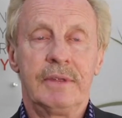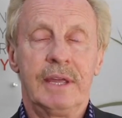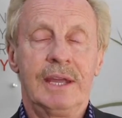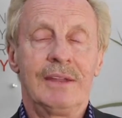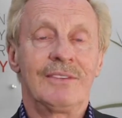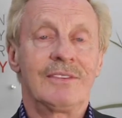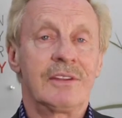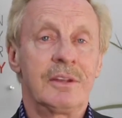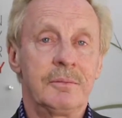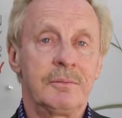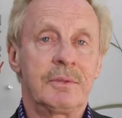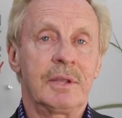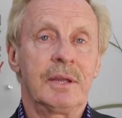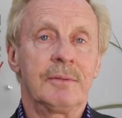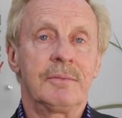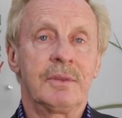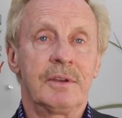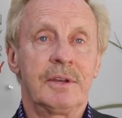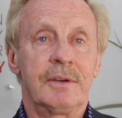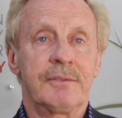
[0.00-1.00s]
And
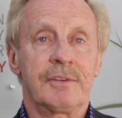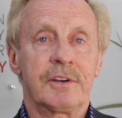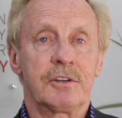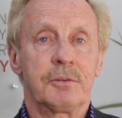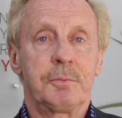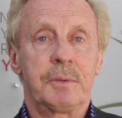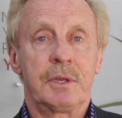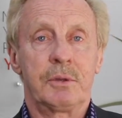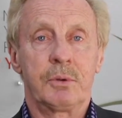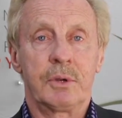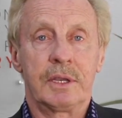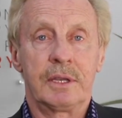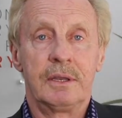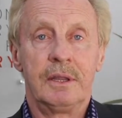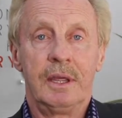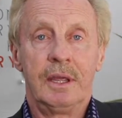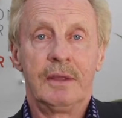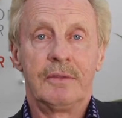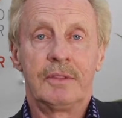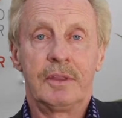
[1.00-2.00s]
sometimes the difference between
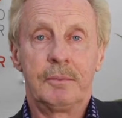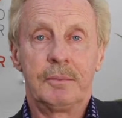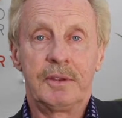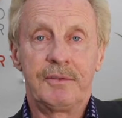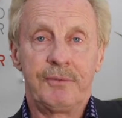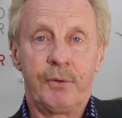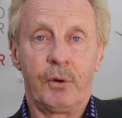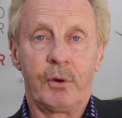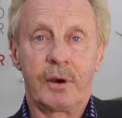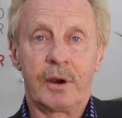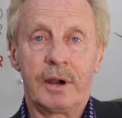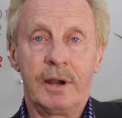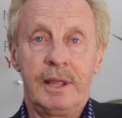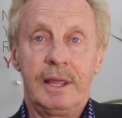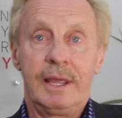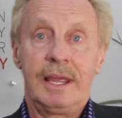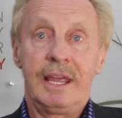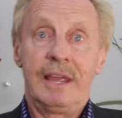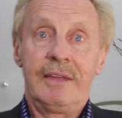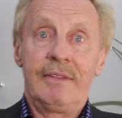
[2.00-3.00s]
the before
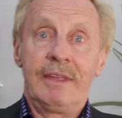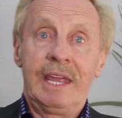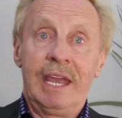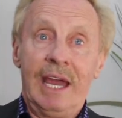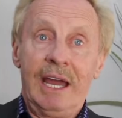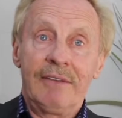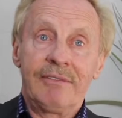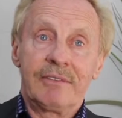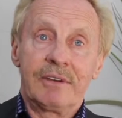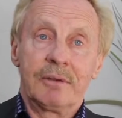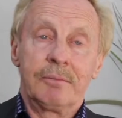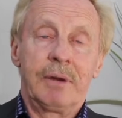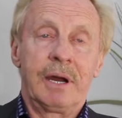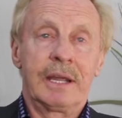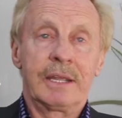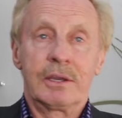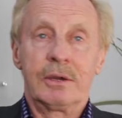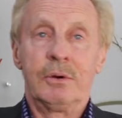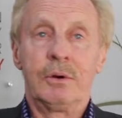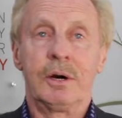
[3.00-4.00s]
and the after
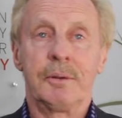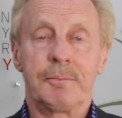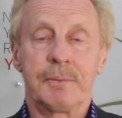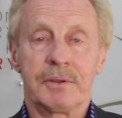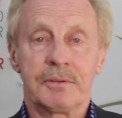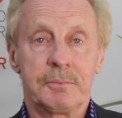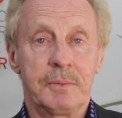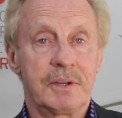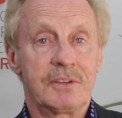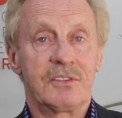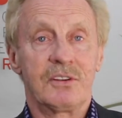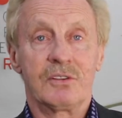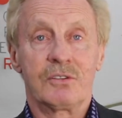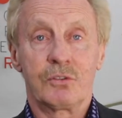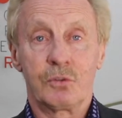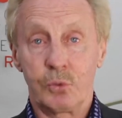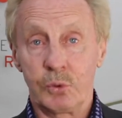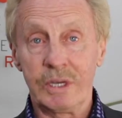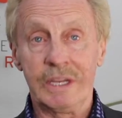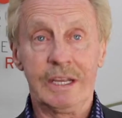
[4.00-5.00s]
might go up as much as
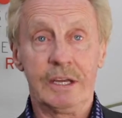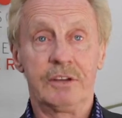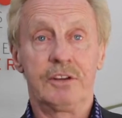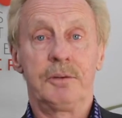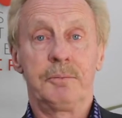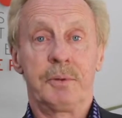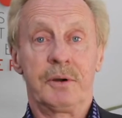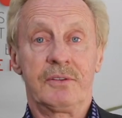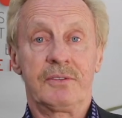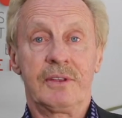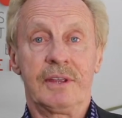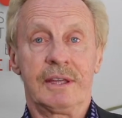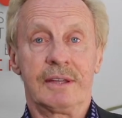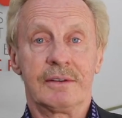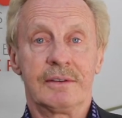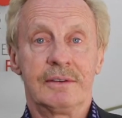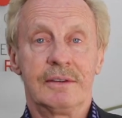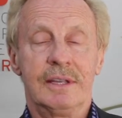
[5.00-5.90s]
300%.